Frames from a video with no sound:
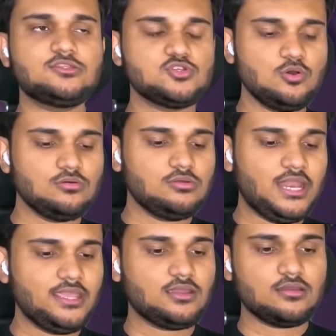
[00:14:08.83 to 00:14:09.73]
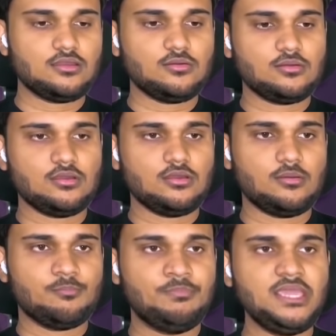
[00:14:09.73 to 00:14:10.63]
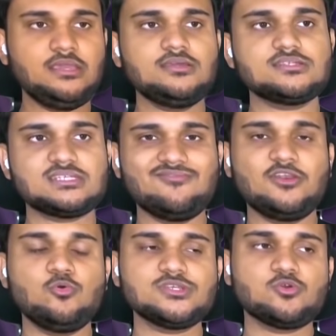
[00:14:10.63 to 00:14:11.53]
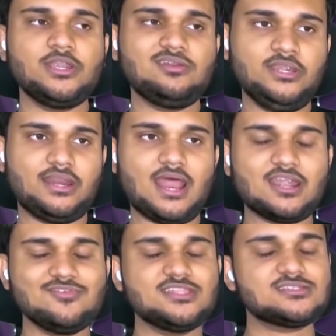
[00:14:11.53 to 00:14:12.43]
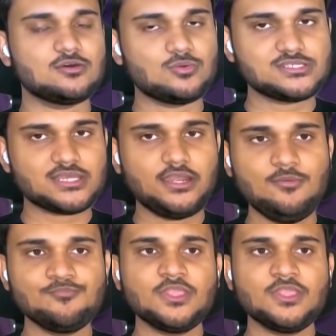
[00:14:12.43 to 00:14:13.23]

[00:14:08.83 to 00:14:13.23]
So like being someone who is going to interact with the server side,